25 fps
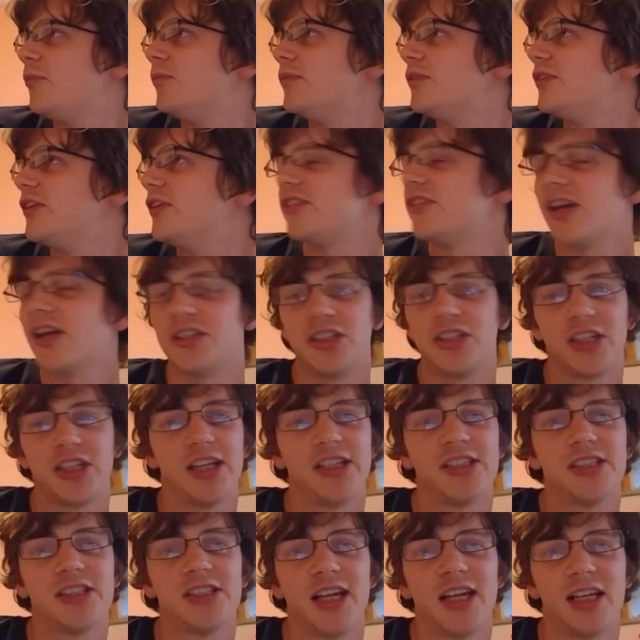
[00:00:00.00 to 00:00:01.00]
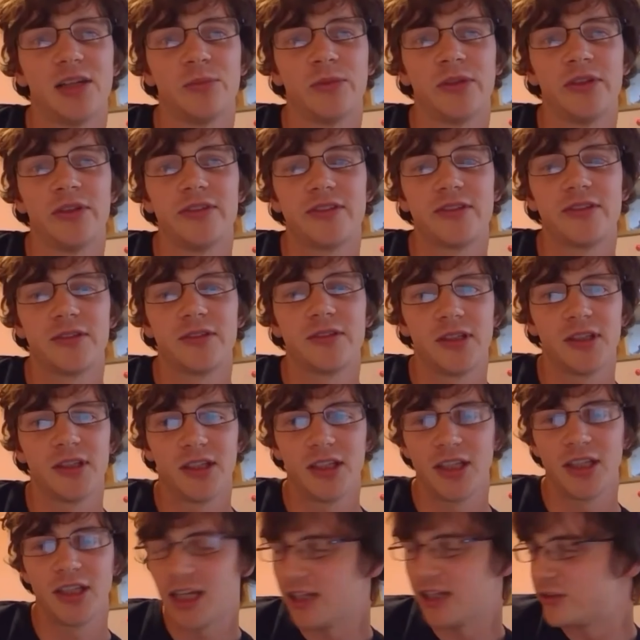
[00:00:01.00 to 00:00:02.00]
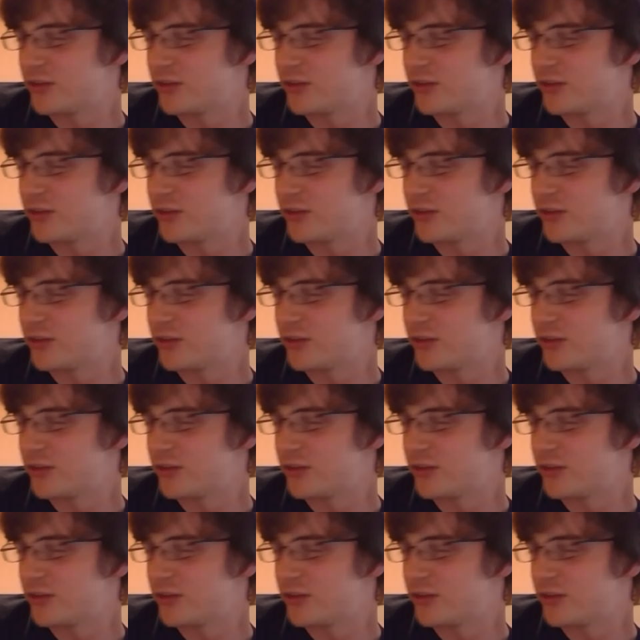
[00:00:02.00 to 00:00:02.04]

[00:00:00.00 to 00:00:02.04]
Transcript: this education element. And then